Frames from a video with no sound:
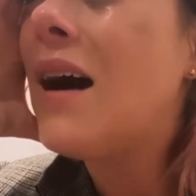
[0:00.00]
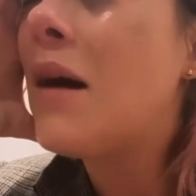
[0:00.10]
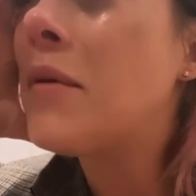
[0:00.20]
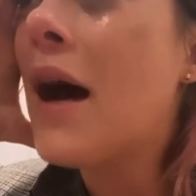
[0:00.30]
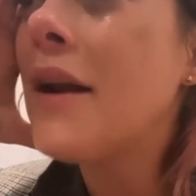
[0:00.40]

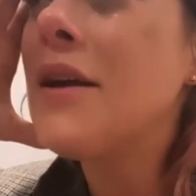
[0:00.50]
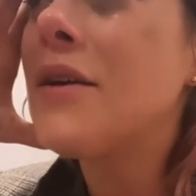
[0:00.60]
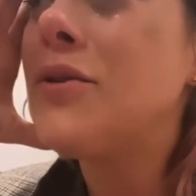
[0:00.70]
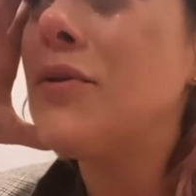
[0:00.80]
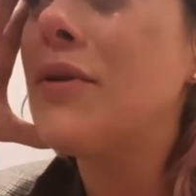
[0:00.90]
I'm not
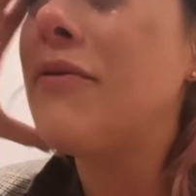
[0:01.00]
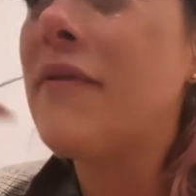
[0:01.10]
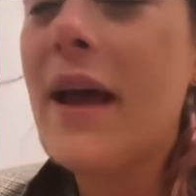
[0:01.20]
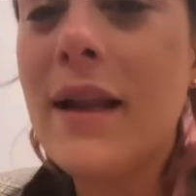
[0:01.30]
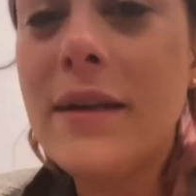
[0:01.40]
here to
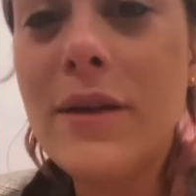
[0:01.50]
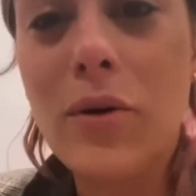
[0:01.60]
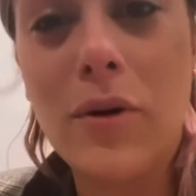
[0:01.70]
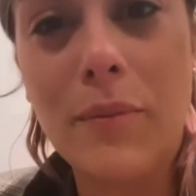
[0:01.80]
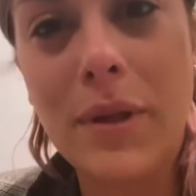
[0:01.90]
offend
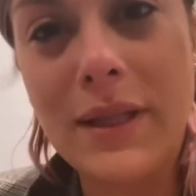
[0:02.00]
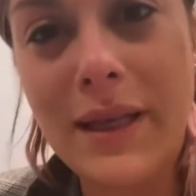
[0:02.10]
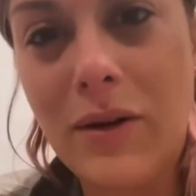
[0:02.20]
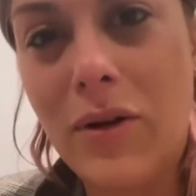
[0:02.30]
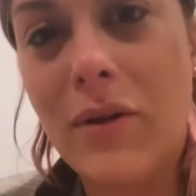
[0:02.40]
or
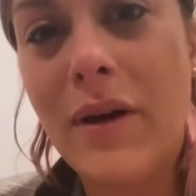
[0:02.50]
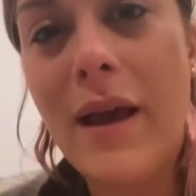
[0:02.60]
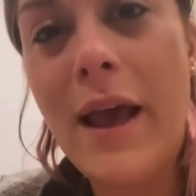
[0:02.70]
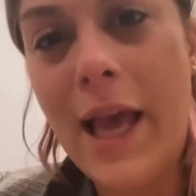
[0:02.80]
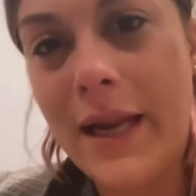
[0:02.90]
belittle
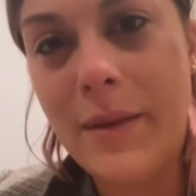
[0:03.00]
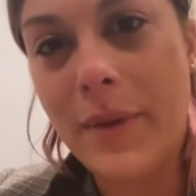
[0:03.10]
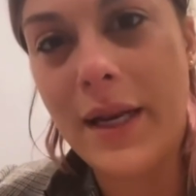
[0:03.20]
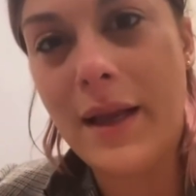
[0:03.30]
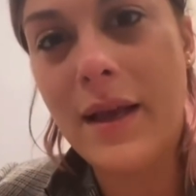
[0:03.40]

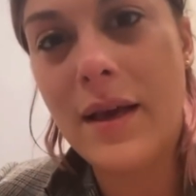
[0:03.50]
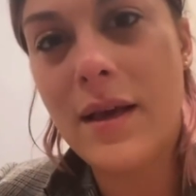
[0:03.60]
anybody